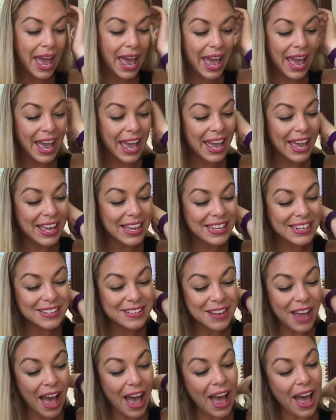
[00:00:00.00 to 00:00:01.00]

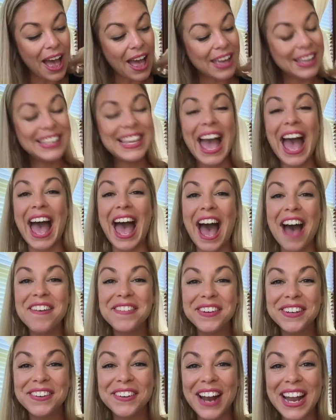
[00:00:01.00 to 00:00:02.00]
And yeah,
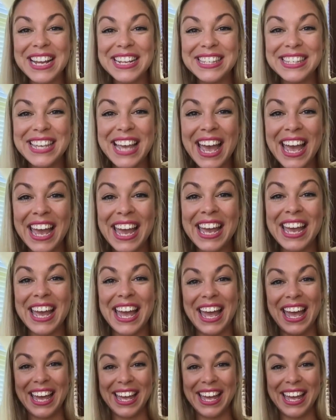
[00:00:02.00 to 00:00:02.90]
have a great day.